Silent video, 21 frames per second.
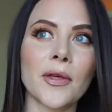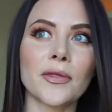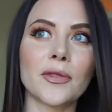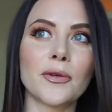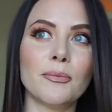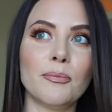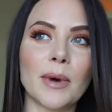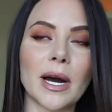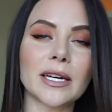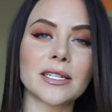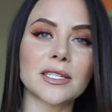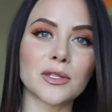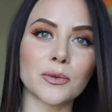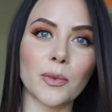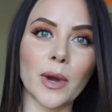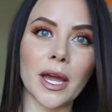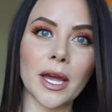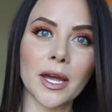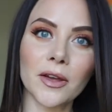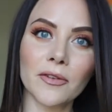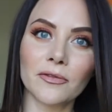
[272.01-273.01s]
the best
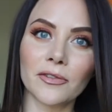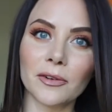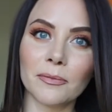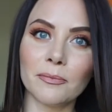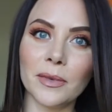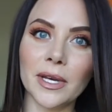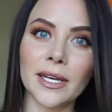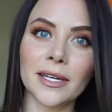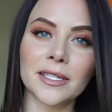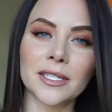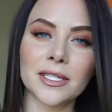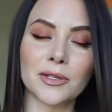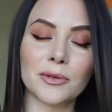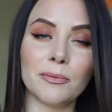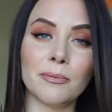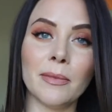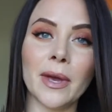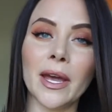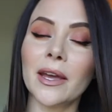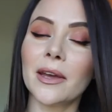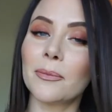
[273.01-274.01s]
way for me to
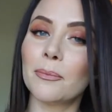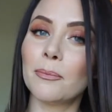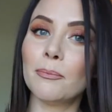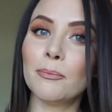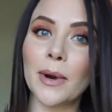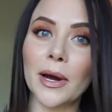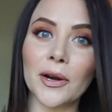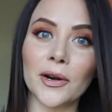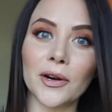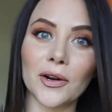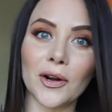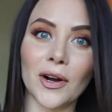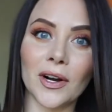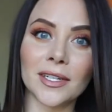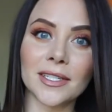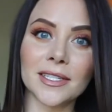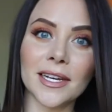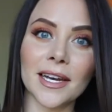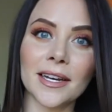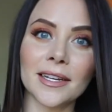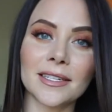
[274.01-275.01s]
make better
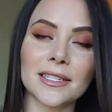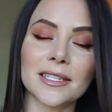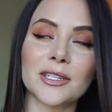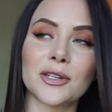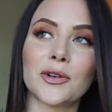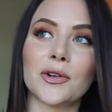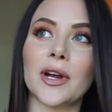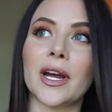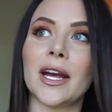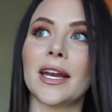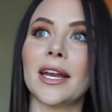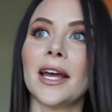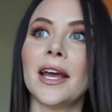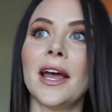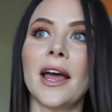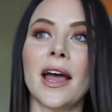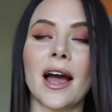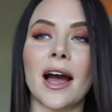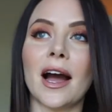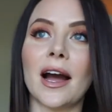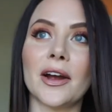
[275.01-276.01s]
content, to create
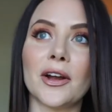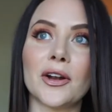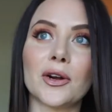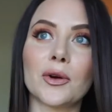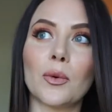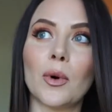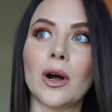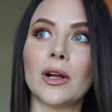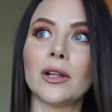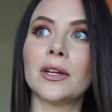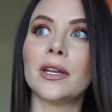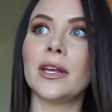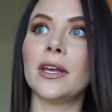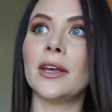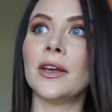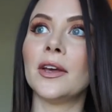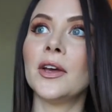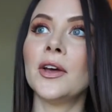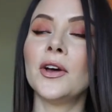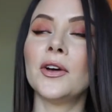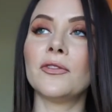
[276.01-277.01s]
higher
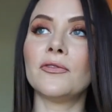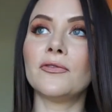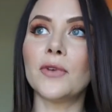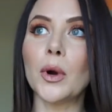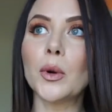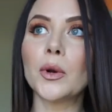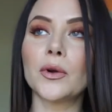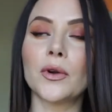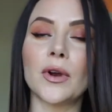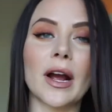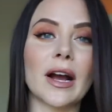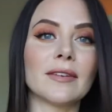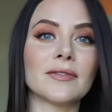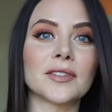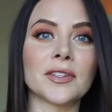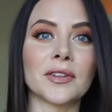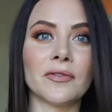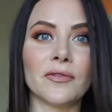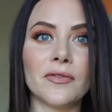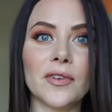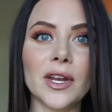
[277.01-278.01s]
quality photographs
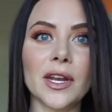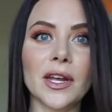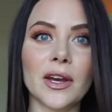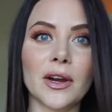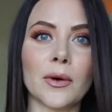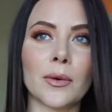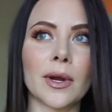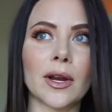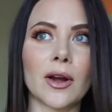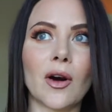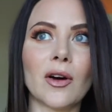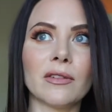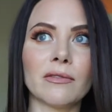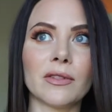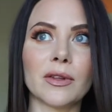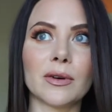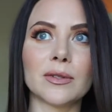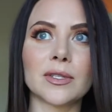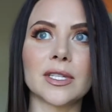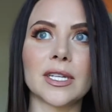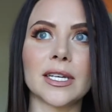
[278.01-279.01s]
and video and all of
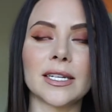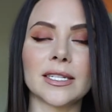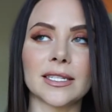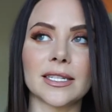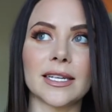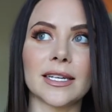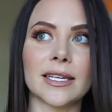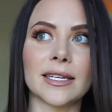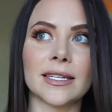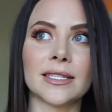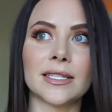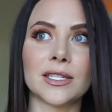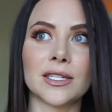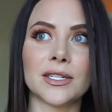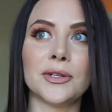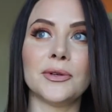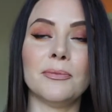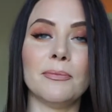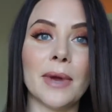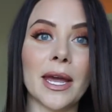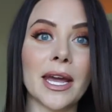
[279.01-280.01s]
those things is
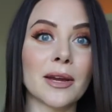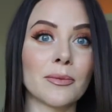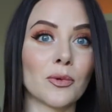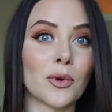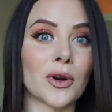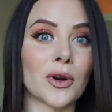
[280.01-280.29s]
to make more